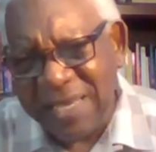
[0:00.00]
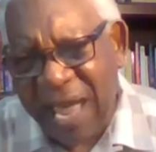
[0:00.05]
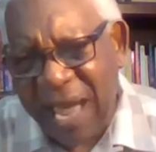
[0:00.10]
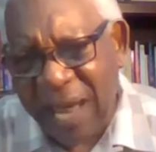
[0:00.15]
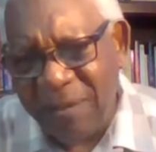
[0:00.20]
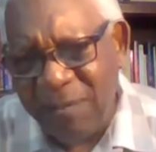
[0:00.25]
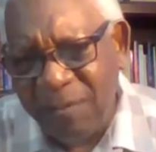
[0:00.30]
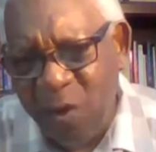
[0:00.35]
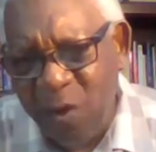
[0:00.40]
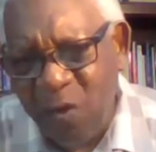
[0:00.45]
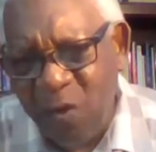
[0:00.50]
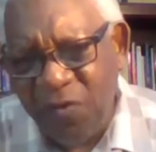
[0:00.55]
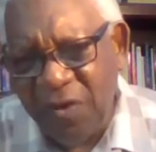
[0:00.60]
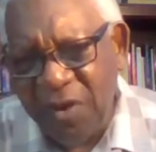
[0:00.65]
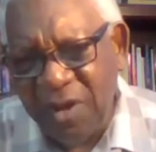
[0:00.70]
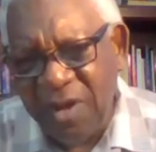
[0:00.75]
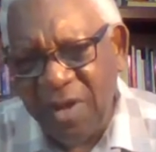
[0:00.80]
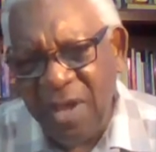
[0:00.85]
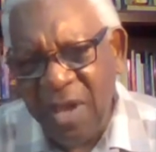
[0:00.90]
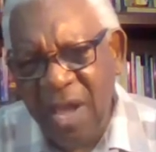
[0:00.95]
not
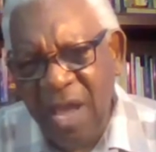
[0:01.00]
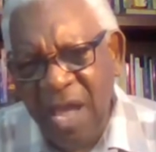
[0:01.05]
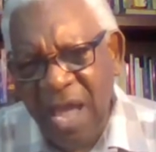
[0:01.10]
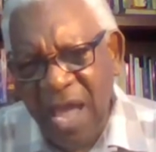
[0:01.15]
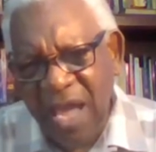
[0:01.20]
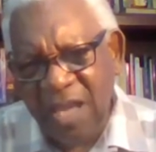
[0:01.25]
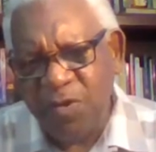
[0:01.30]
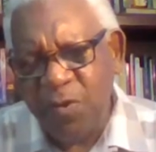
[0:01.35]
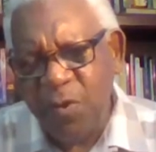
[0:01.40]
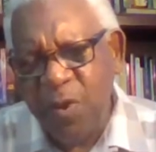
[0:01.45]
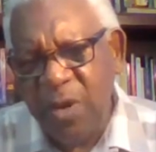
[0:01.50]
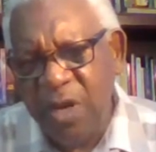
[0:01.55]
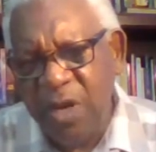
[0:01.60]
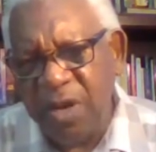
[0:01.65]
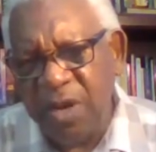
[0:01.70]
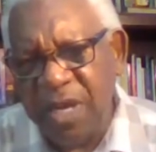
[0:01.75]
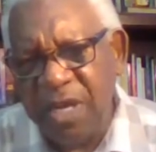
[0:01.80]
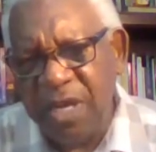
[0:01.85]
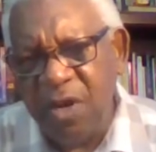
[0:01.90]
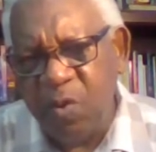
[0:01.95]
moving as we
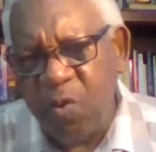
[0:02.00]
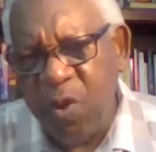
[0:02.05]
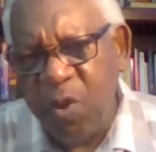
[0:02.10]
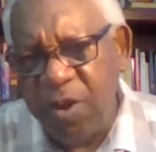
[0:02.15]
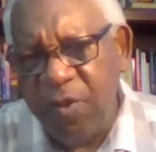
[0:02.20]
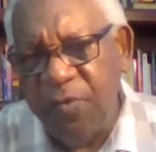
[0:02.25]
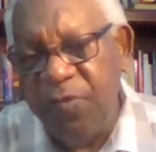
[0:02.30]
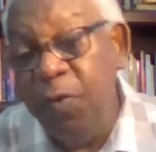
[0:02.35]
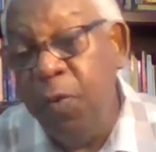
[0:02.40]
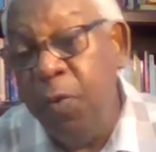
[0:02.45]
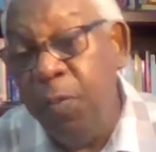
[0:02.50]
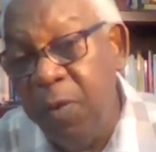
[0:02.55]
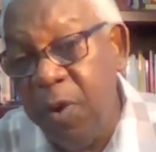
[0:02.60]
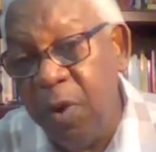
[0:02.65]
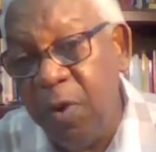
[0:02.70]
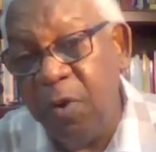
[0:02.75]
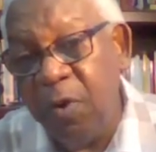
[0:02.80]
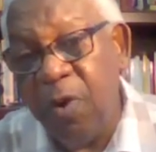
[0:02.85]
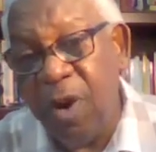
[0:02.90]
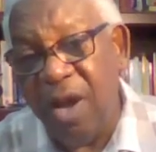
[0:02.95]
look in the rearview
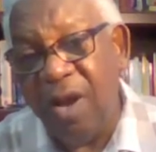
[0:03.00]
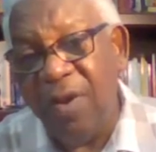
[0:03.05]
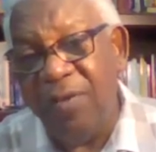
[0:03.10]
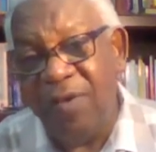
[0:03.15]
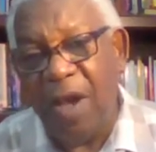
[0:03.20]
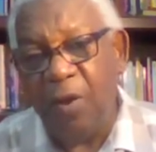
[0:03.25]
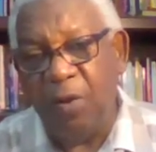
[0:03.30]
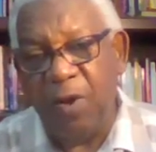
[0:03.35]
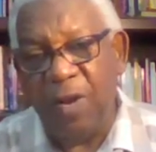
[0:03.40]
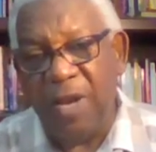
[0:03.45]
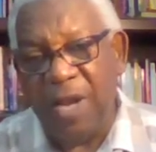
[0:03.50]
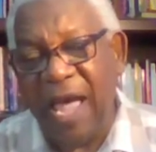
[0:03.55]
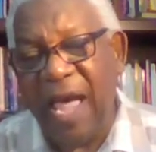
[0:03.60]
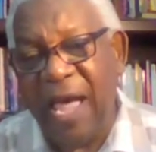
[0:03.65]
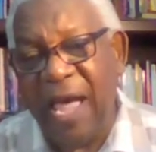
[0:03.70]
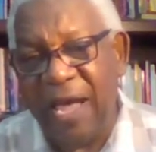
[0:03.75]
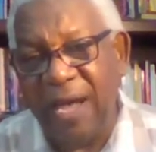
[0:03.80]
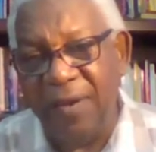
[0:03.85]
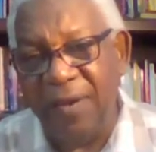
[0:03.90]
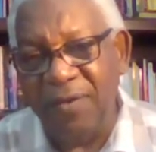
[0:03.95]
mirror of our
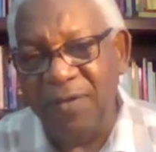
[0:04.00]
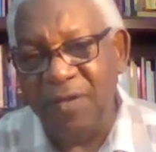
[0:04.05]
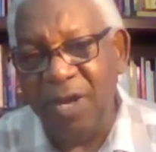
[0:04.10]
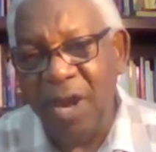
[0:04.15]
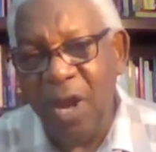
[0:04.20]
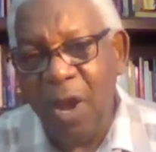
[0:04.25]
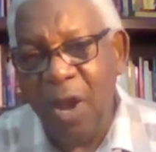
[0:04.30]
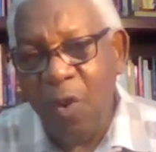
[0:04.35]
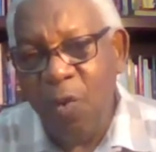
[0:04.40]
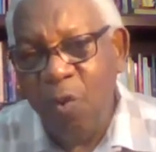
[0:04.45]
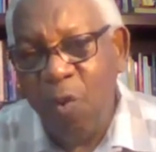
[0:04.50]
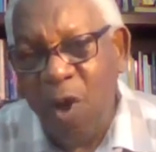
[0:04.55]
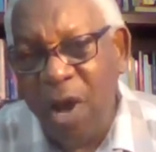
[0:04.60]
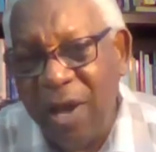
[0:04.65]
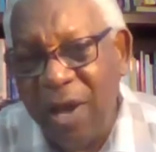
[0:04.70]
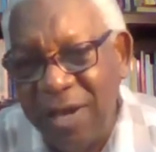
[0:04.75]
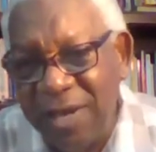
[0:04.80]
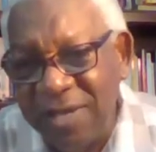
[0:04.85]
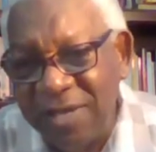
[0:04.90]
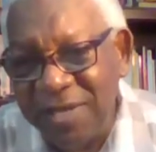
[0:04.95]
lives
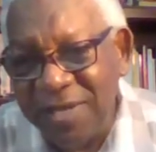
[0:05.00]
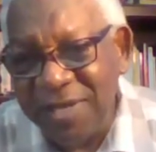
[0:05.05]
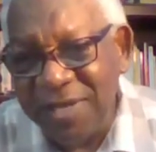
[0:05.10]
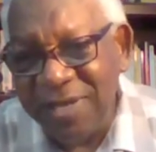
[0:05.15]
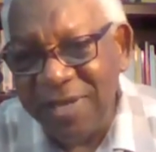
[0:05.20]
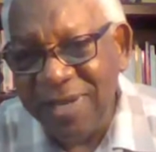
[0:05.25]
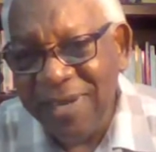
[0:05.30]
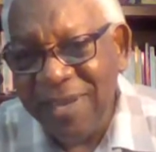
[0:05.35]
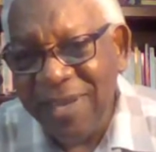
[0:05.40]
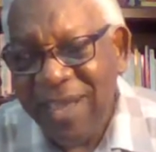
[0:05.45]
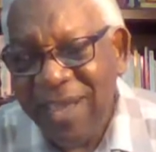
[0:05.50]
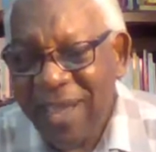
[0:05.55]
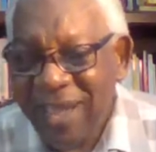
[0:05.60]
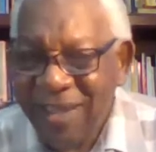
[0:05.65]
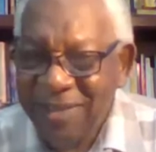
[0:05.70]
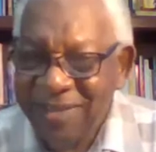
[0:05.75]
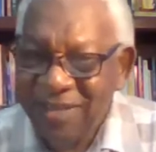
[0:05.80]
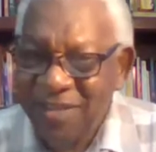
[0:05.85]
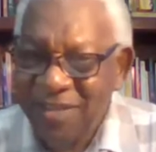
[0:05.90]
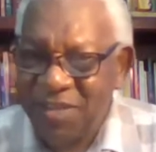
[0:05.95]
was
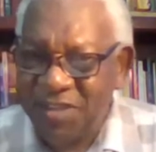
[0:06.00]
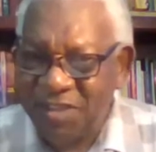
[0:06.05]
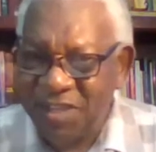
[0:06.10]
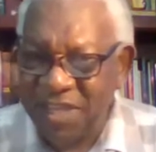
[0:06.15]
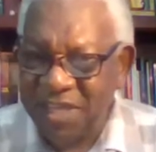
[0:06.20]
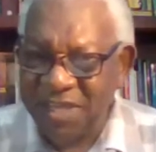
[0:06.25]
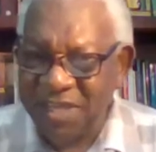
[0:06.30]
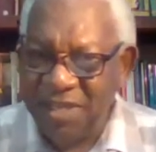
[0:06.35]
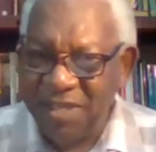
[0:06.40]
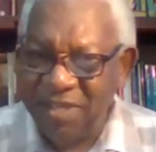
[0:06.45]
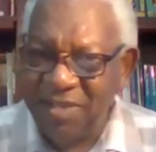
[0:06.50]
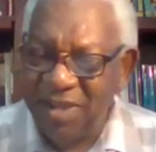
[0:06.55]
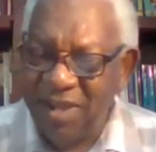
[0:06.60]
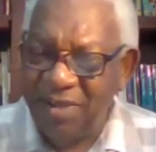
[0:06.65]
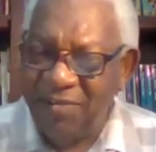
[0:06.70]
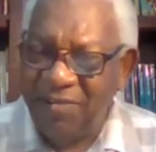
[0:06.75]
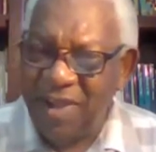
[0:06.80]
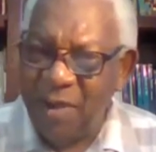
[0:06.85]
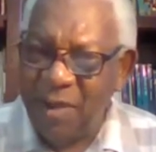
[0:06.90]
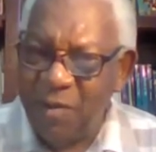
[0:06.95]
the sickness
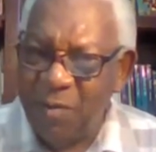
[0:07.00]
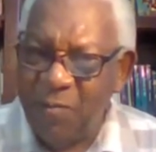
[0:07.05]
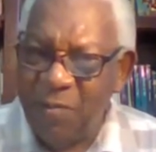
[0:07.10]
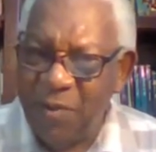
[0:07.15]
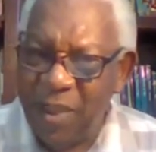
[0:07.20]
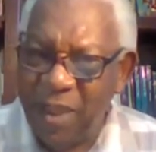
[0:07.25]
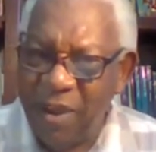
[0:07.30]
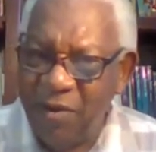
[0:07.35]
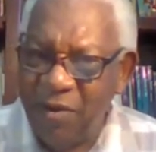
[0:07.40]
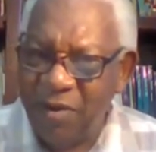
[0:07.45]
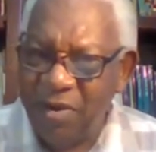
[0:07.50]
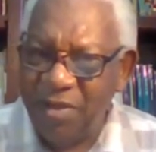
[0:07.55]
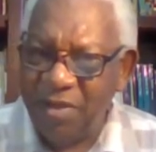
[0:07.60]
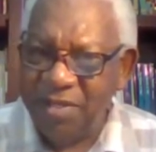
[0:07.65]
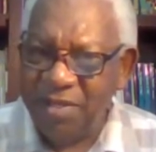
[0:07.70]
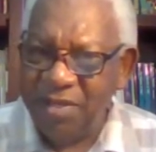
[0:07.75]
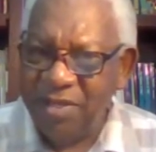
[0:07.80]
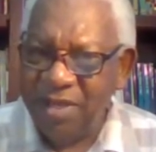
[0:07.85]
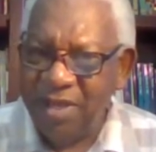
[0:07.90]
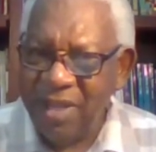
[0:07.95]
of our
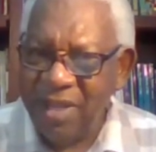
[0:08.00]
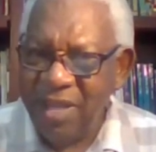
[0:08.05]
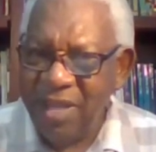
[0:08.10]
parents,